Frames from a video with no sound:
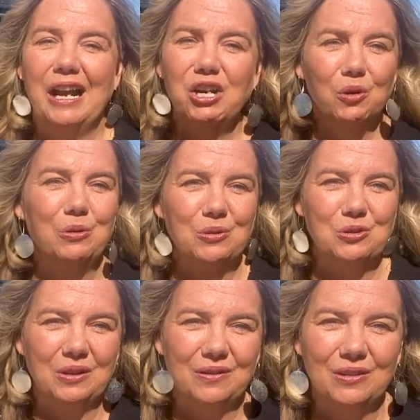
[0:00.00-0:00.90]
I hope you
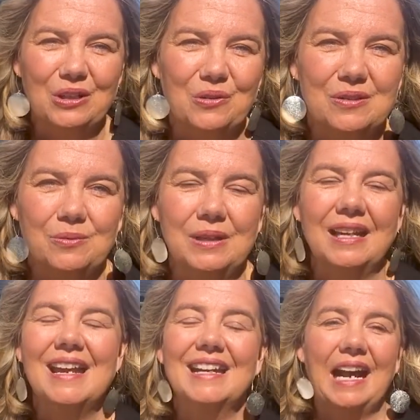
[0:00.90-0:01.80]
enjoyed the video this
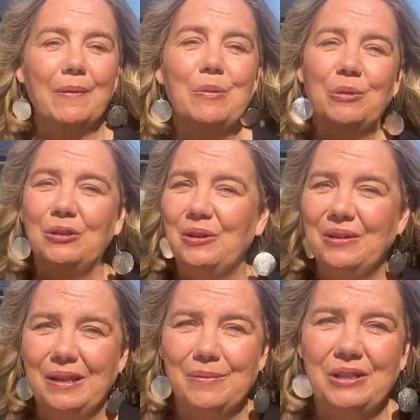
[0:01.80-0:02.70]
week. Comment below
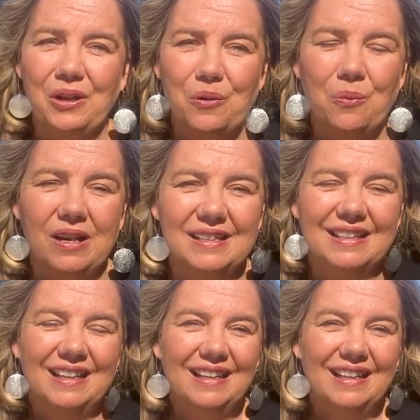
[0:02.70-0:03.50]
and let me know what